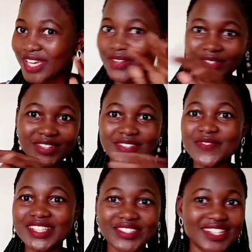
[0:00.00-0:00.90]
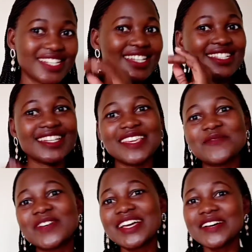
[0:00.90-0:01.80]
I will not mention his
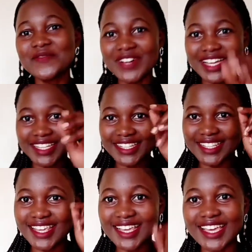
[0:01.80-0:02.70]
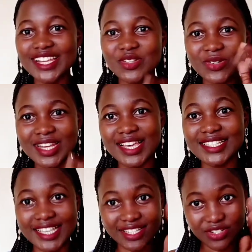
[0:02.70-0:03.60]
name, but that guy told
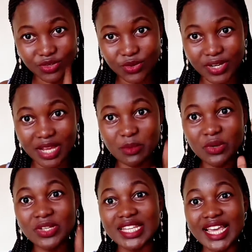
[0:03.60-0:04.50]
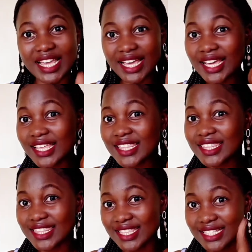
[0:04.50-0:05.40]
us a story about
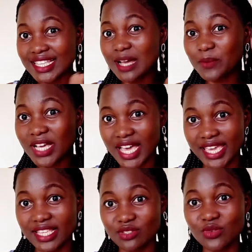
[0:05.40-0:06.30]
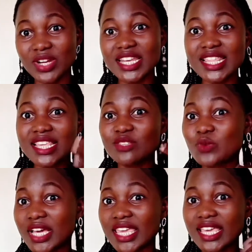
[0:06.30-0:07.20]
some guys, already
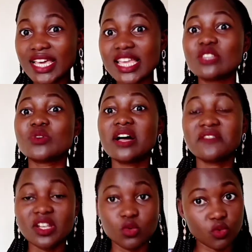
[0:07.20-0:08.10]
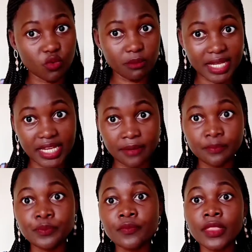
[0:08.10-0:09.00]
these working guys who have a lot of money.